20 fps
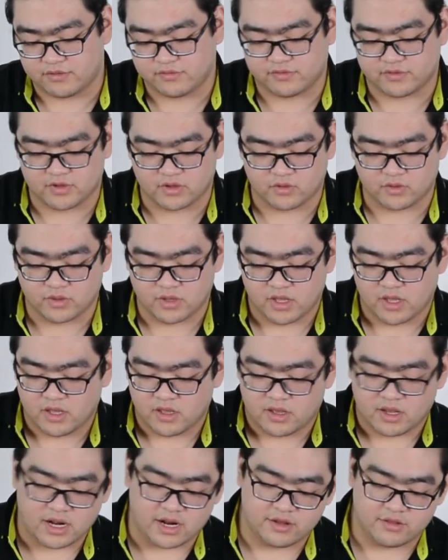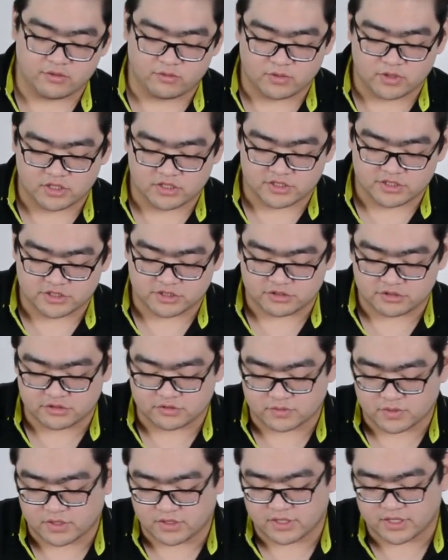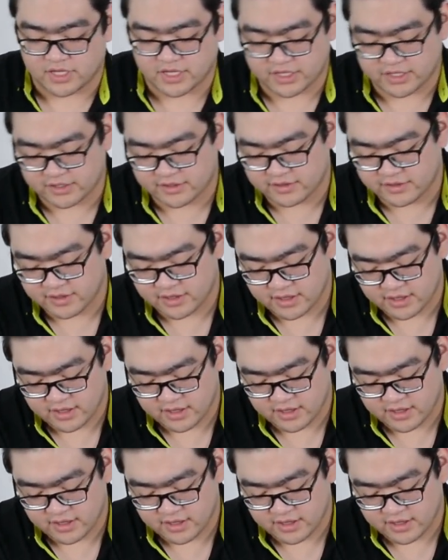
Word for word: So either one, just choose one you like,